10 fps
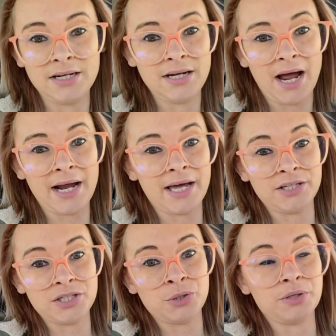I had
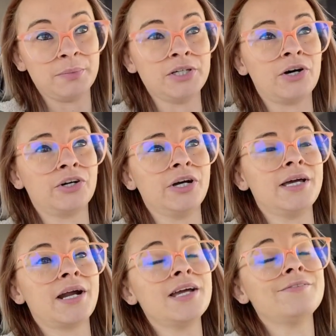to do it with my daughter.
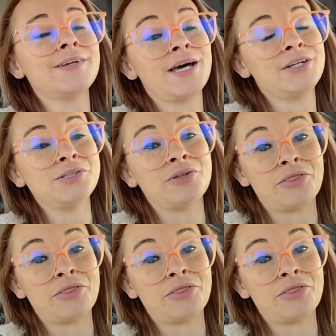And I even had to do the